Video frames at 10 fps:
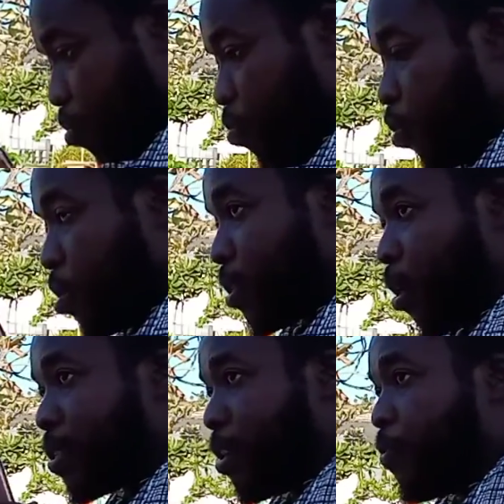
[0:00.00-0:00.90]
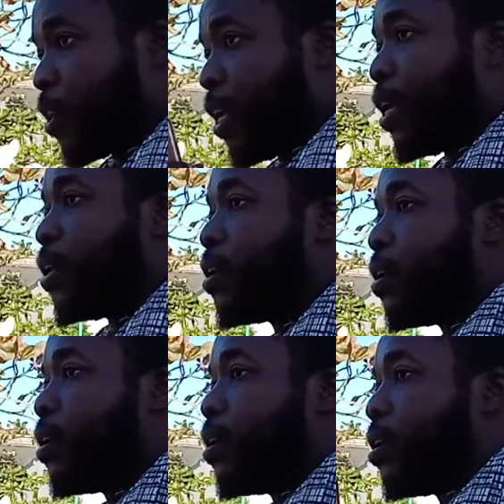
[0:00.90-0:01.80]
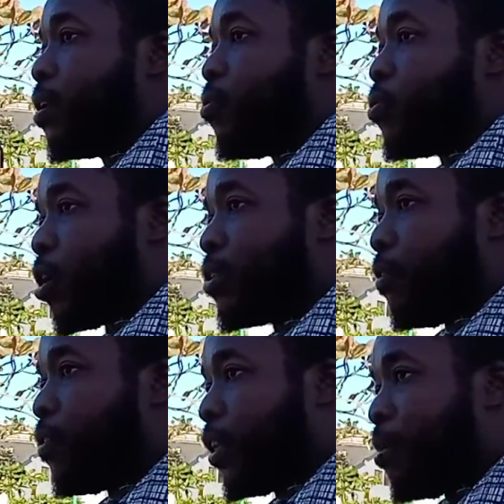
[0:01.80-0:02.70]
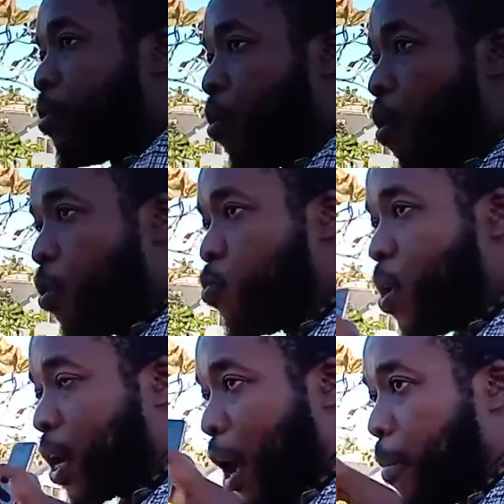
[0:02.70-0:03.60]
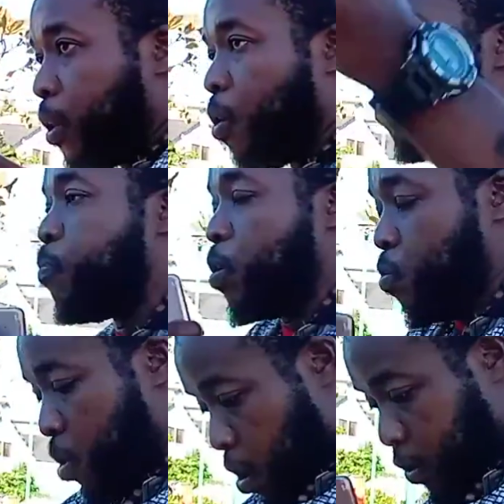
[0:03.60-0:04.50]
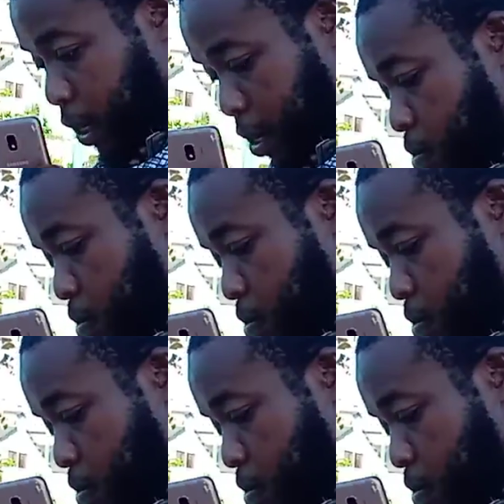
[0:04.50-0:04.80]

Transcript: you, you can start to suffocate. You can start to suffocate because all you hear coming down for your lungs and you